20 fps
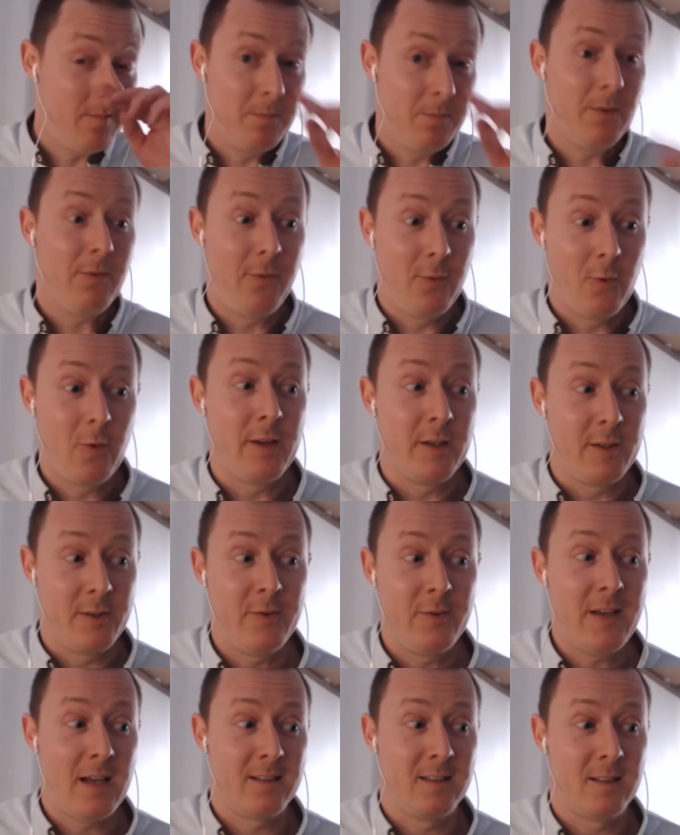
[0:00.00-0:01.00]
before the
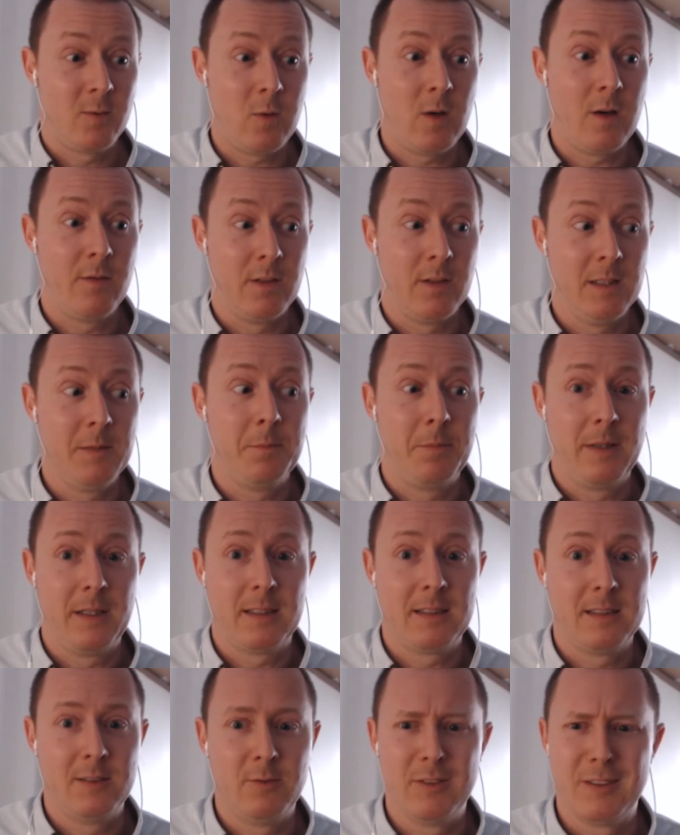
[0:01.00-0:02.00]
2012
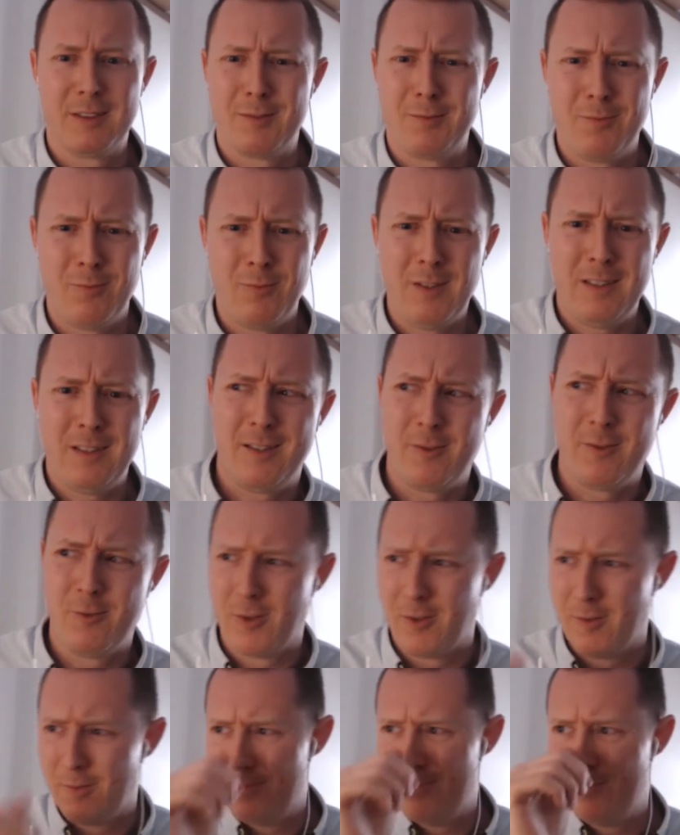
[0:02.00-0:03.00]
Olympics. It was
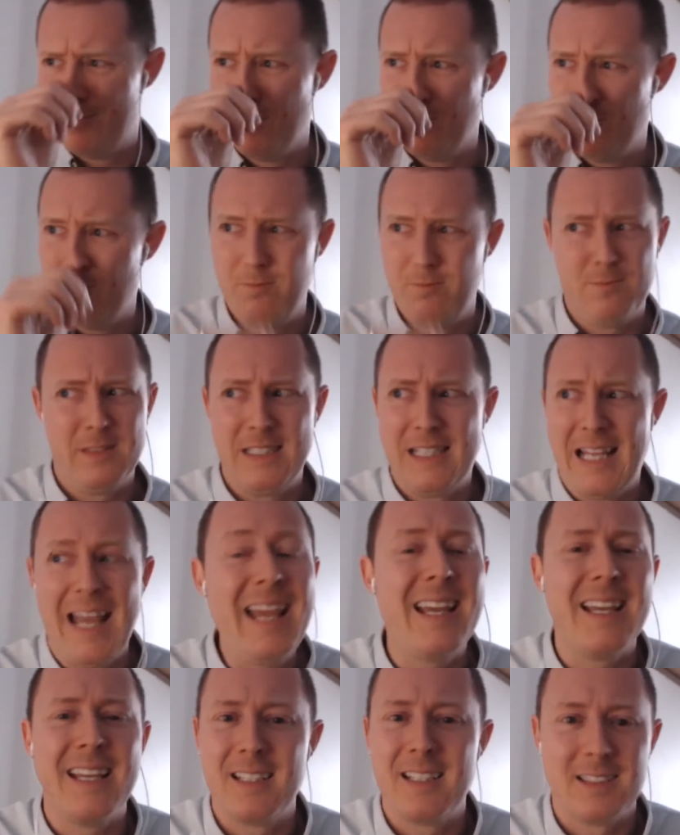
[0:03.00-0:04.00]
Guor,
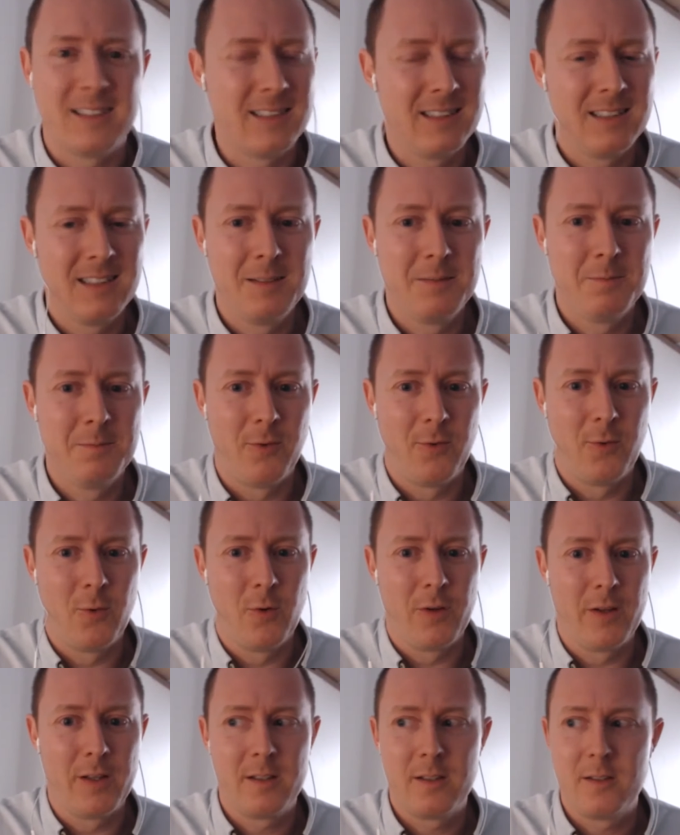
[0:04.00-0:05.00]
days
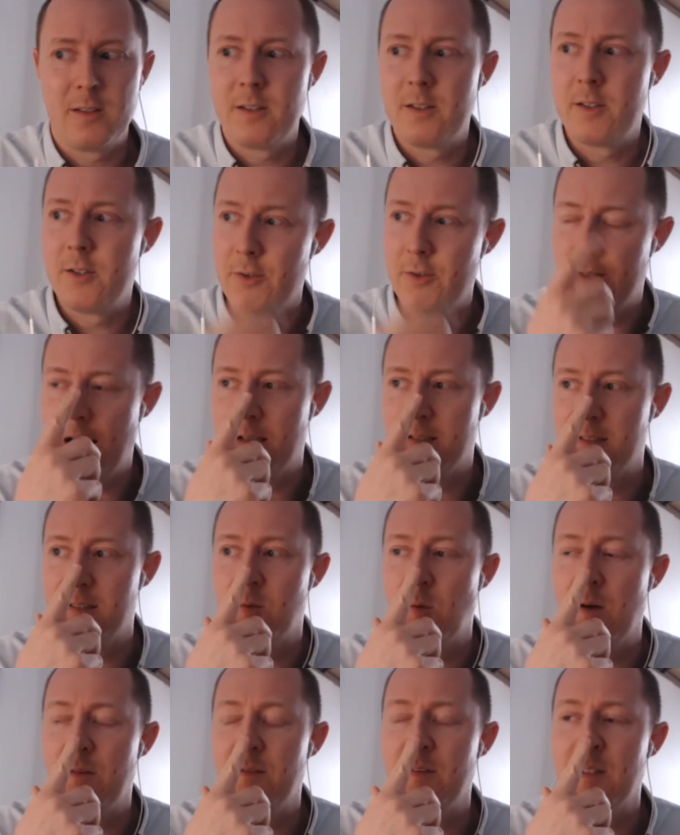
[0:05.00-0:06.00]
before the
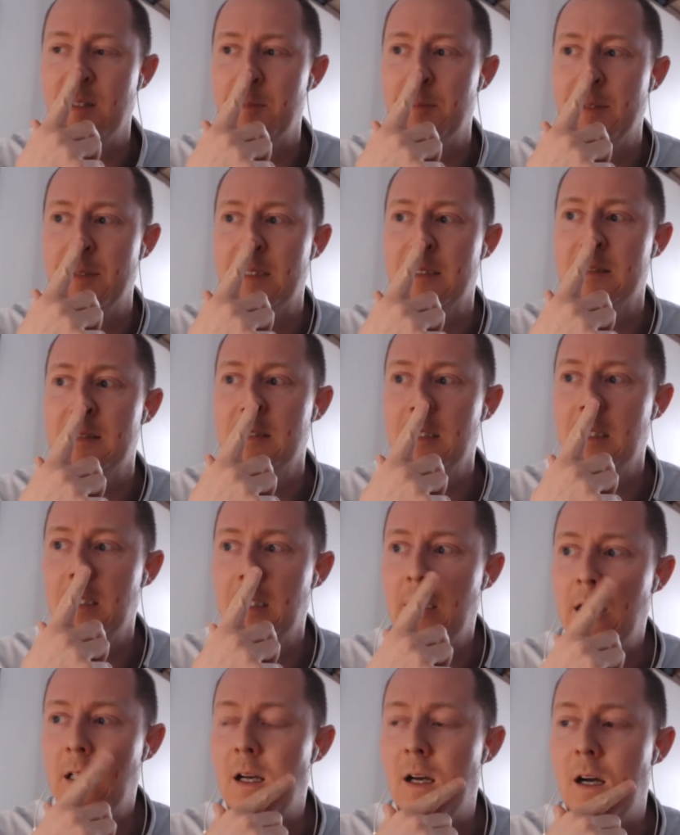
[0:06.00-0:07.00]
2012 Olympics.
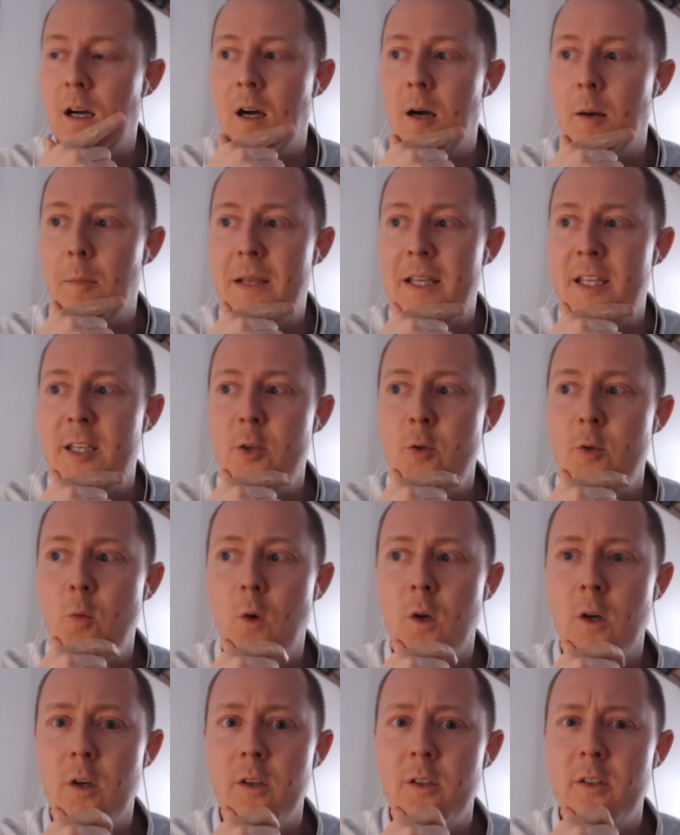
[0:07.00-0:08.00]
And you
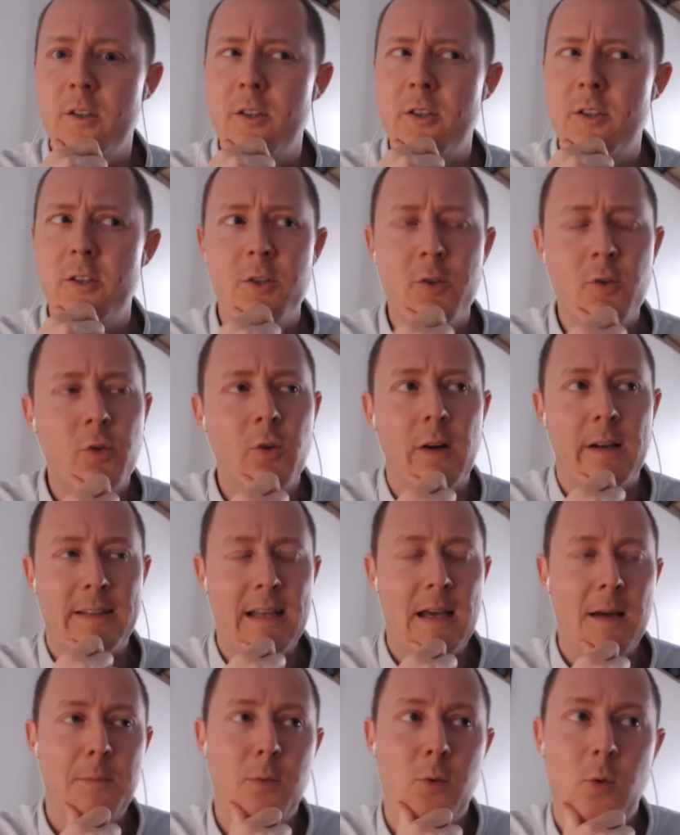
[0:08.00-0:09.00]
weren't sure at
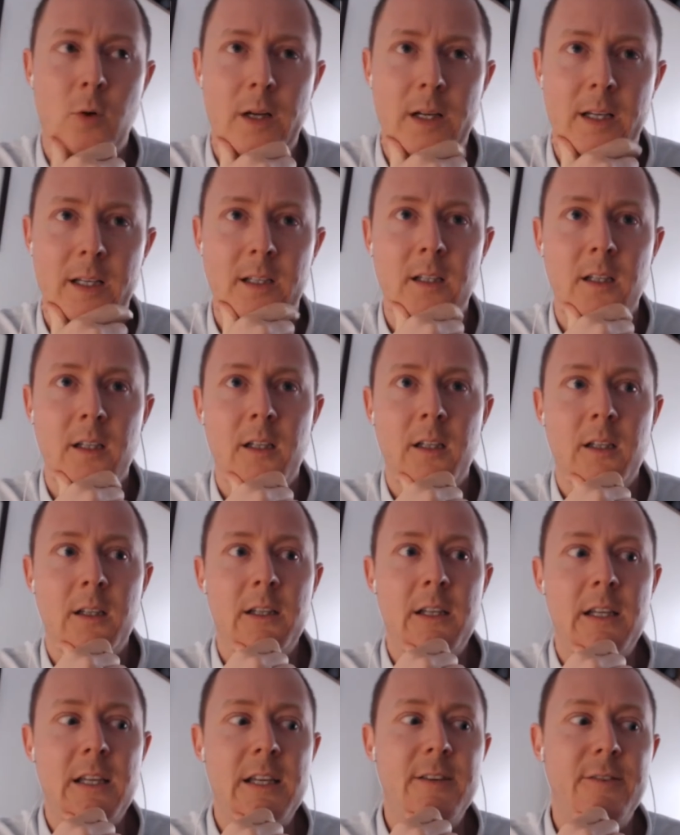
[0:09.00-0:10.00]
that point
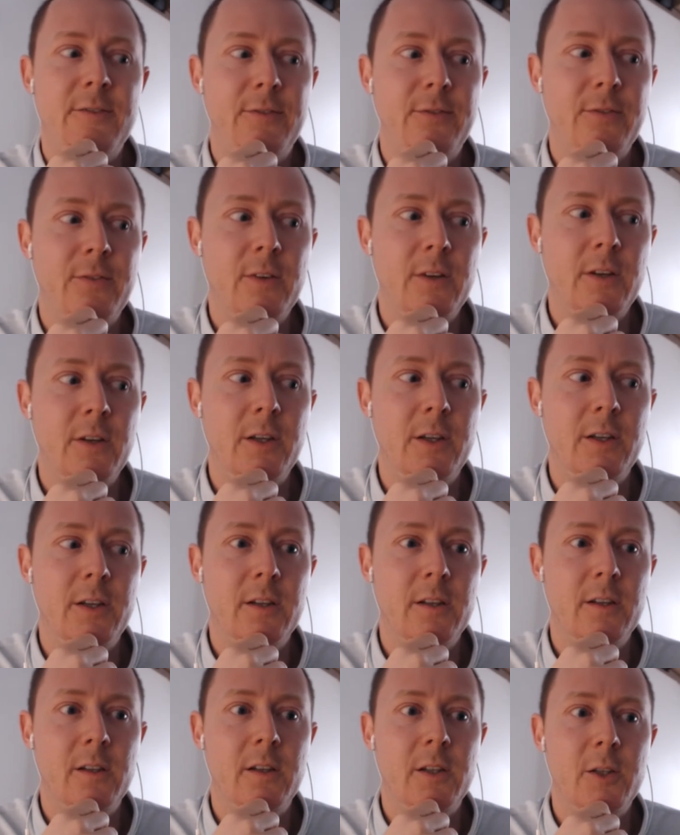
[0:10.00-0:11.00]
if
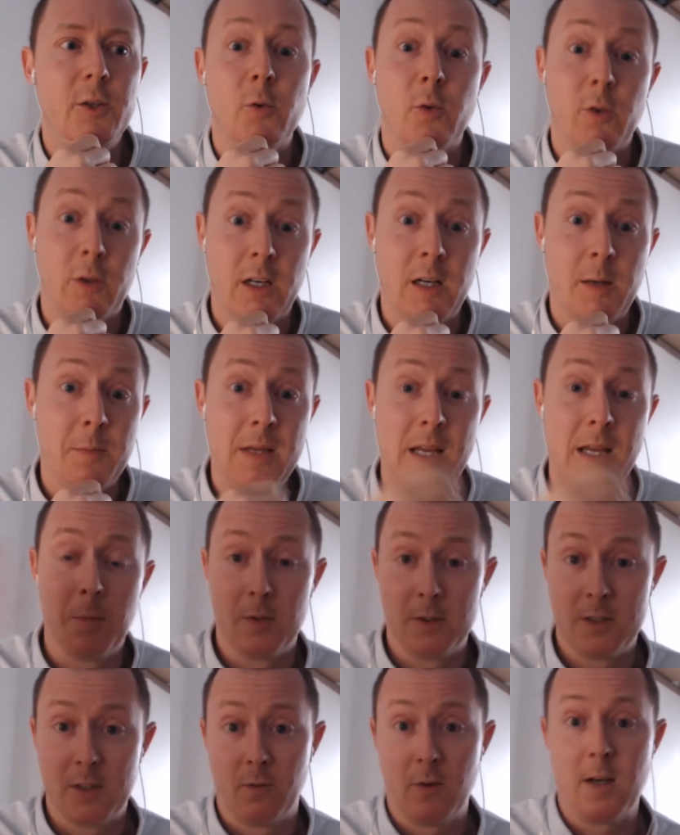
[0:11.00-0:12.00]
you were going to be
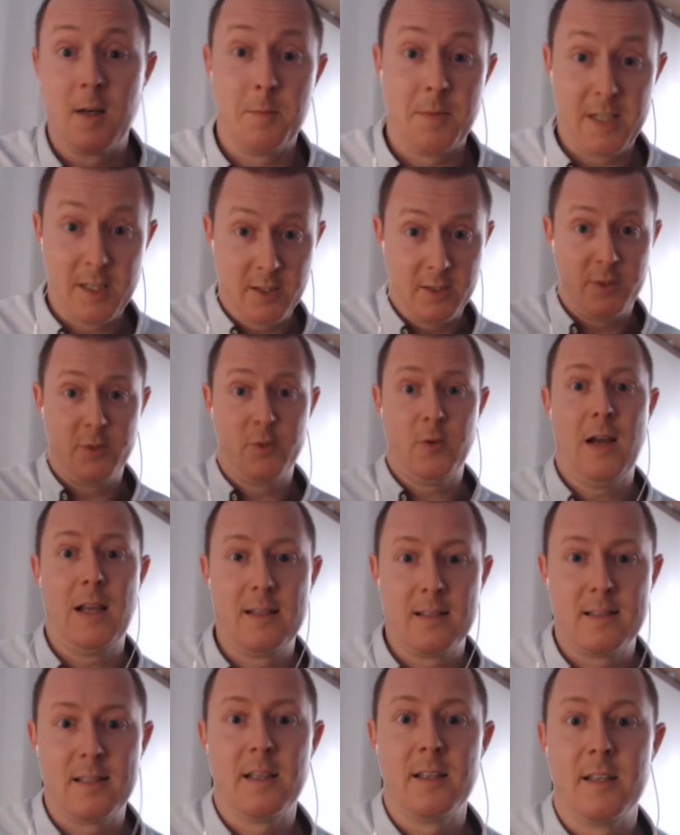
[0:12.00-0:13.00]
able to run because you had
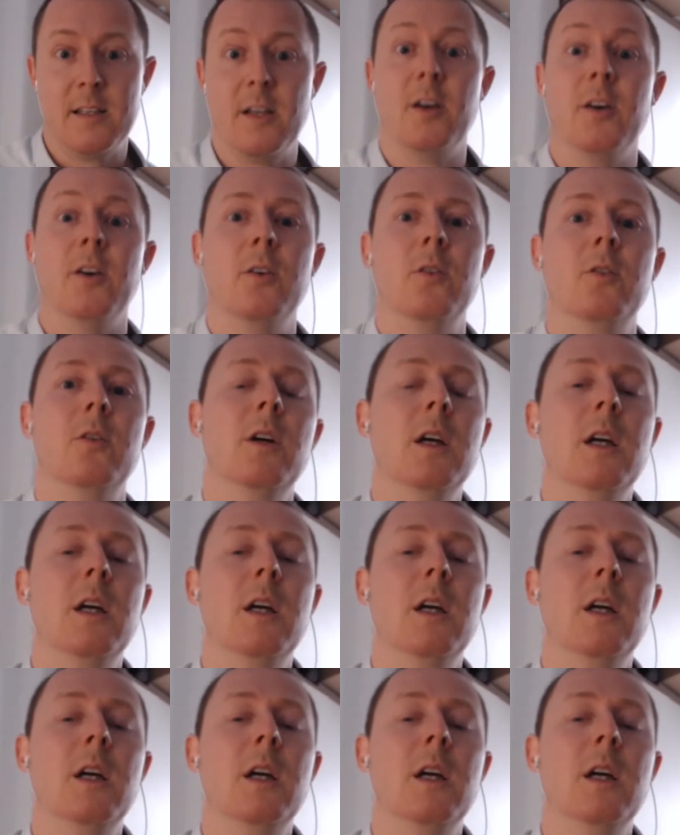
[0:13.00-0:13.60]
said no